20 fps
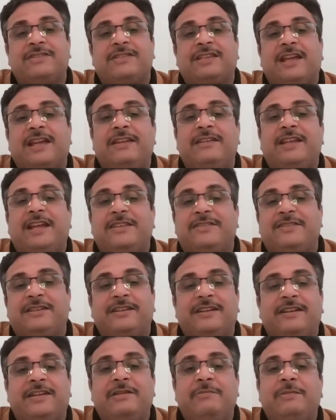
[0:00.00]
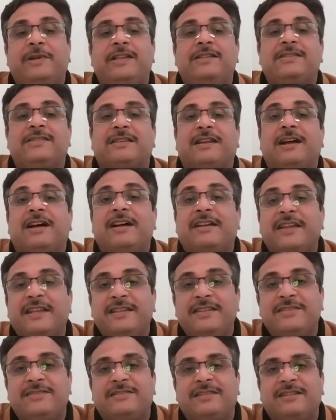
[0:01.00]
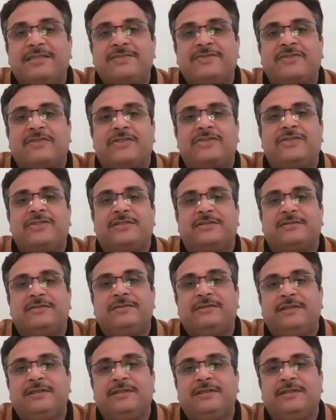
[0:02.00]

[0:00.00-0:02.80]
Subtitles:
sign naturally rebels against the structure.